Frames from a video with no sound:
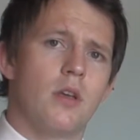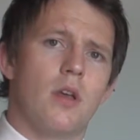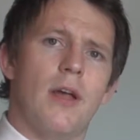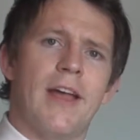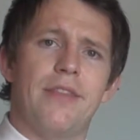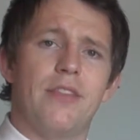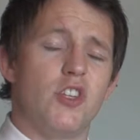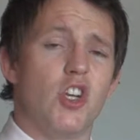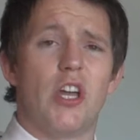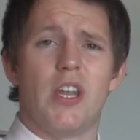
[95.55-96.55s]
and the
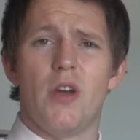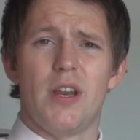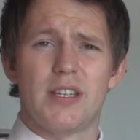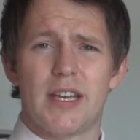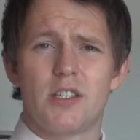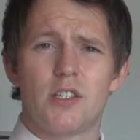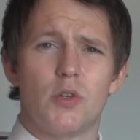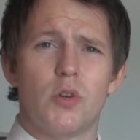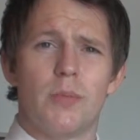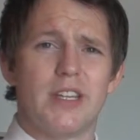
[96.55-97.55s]
journey only takes
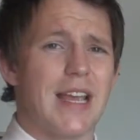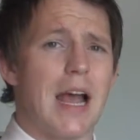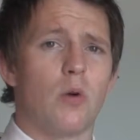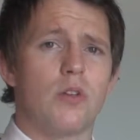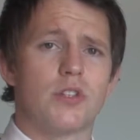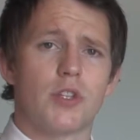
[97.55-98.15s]
2 and a bit hours.